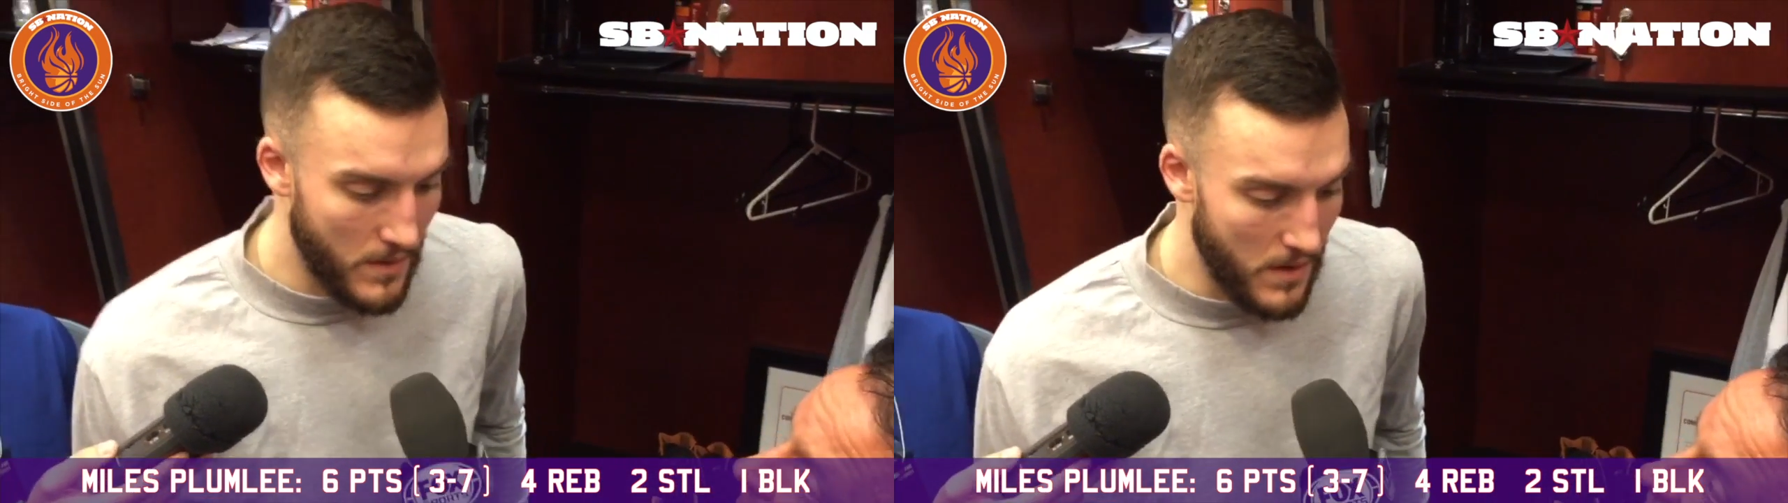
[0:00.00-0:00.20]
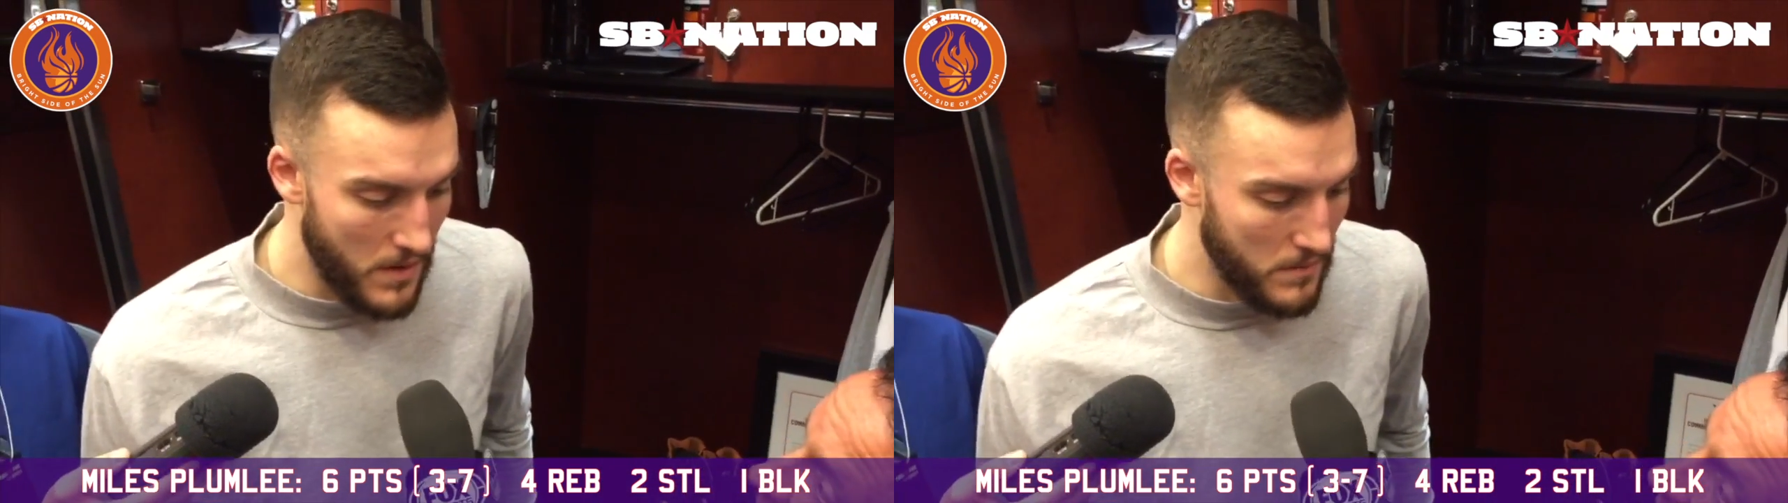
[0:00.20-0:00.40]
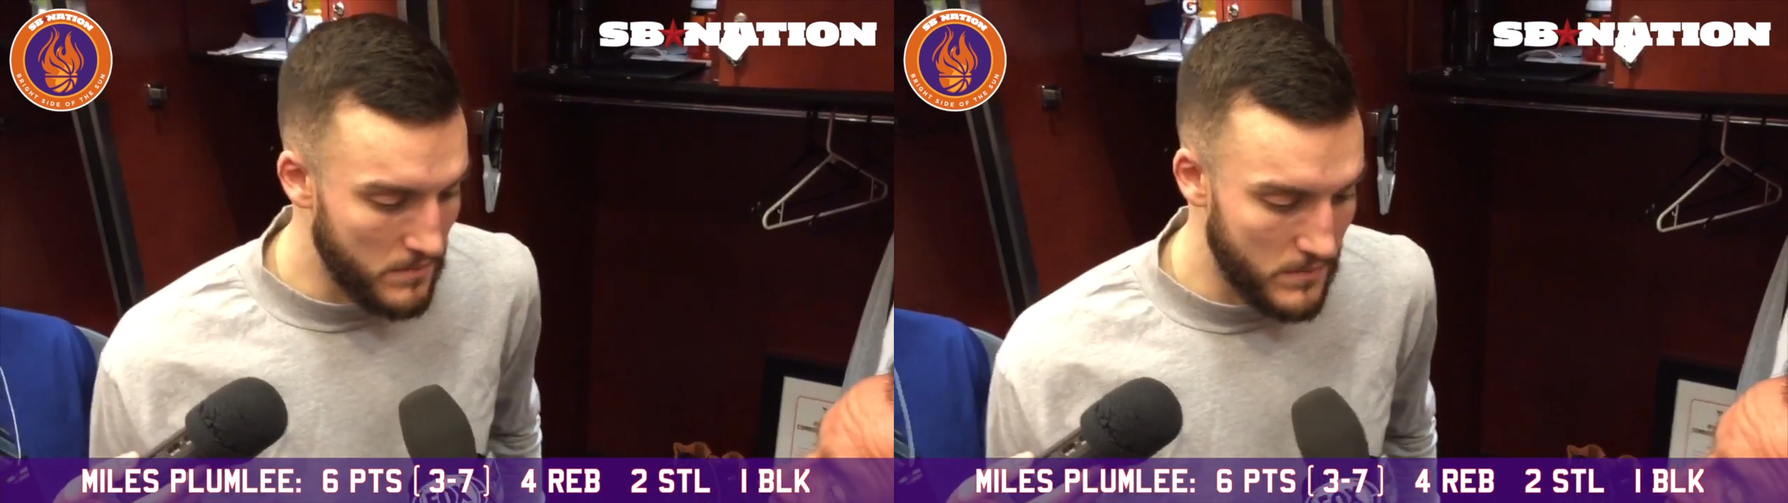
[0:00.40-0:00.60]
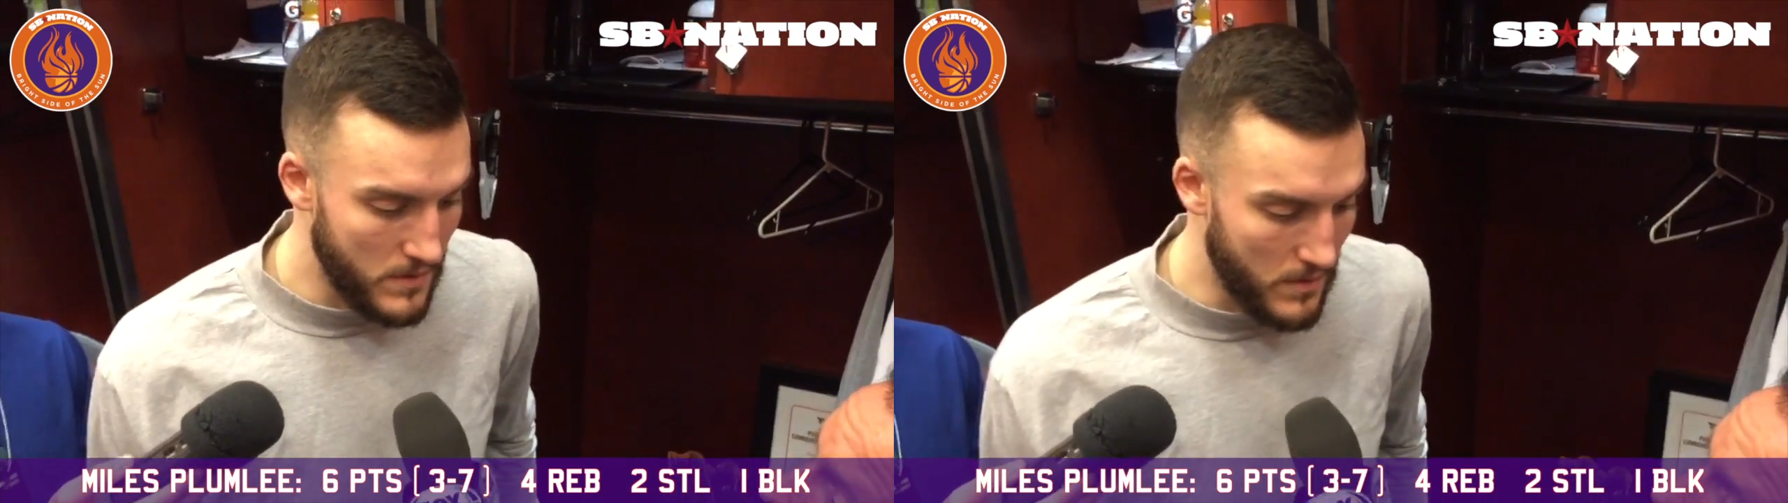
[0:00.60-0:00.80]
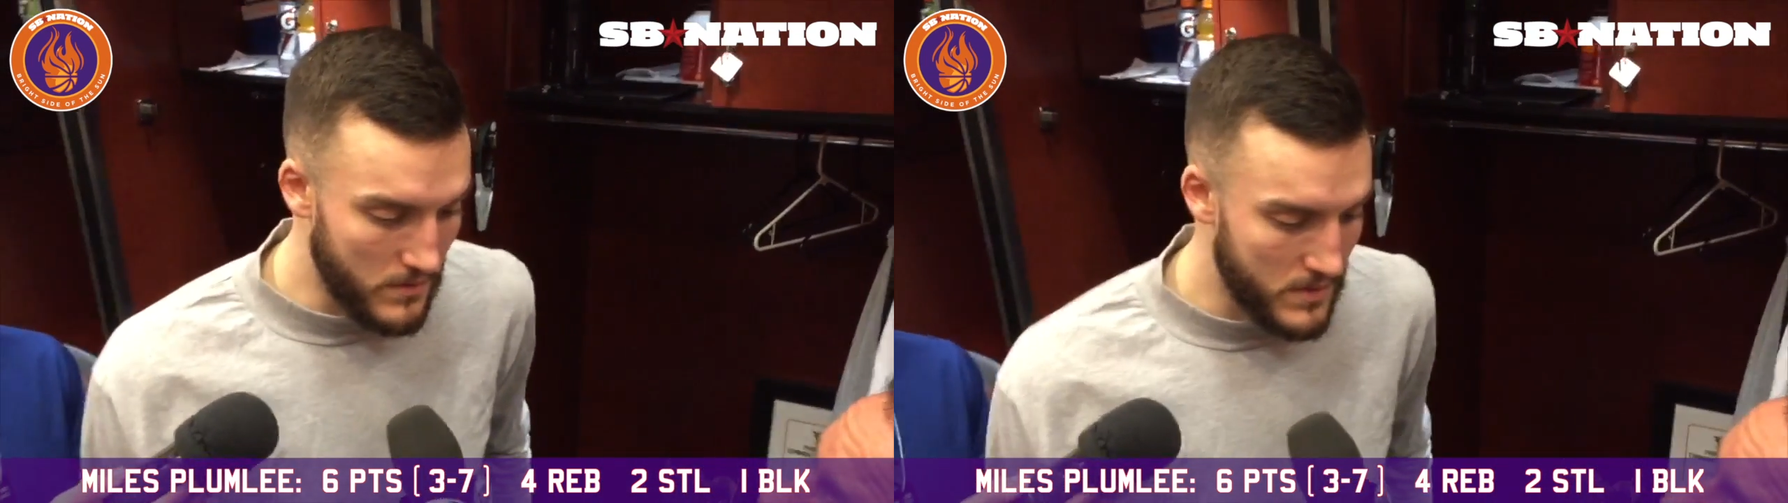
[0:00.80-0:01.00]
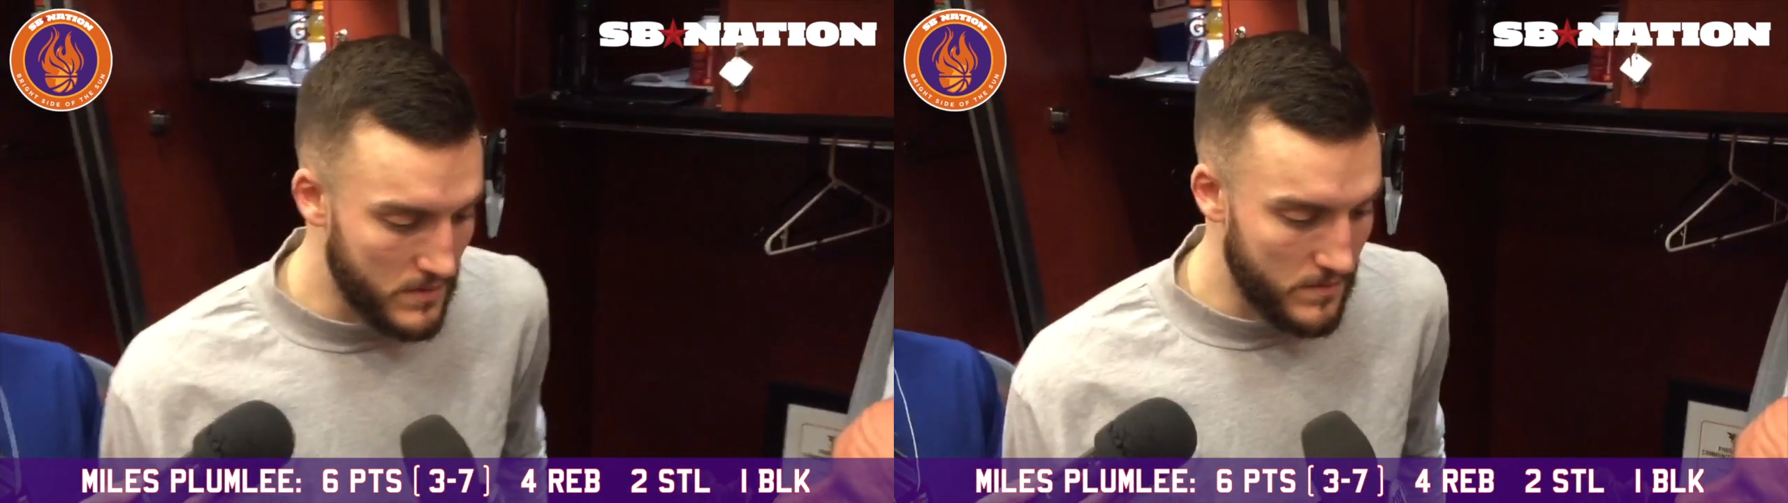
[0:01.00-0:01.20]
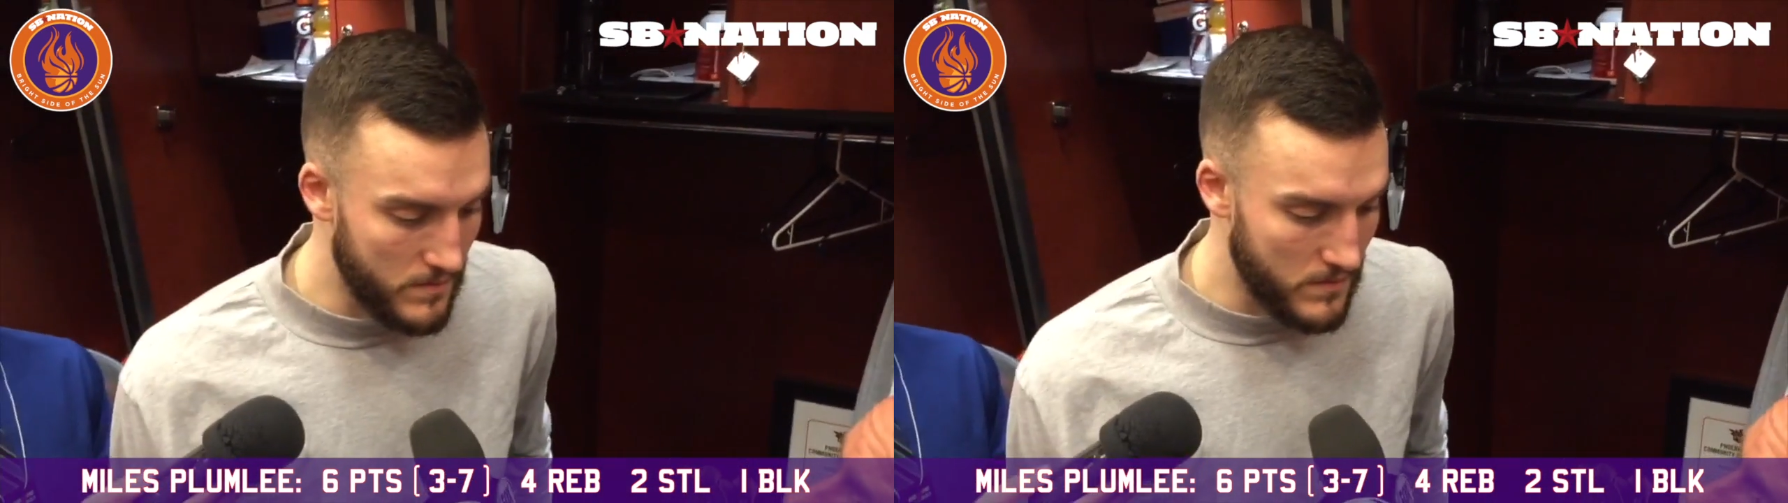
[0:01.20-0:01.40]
Um, you know, just